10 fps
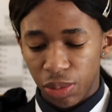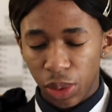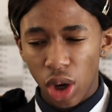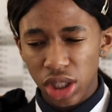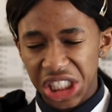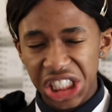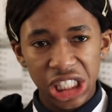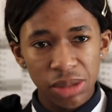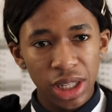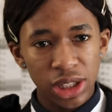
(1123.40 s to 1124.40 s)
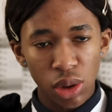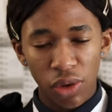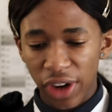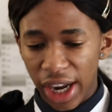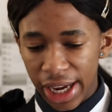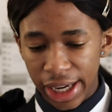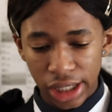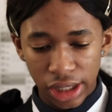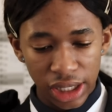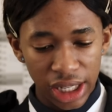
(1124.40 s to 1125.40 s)
because it's
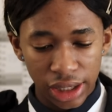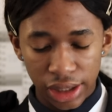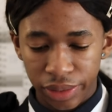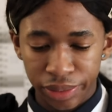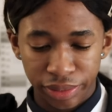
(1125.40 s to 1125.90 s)
offline, ma'am.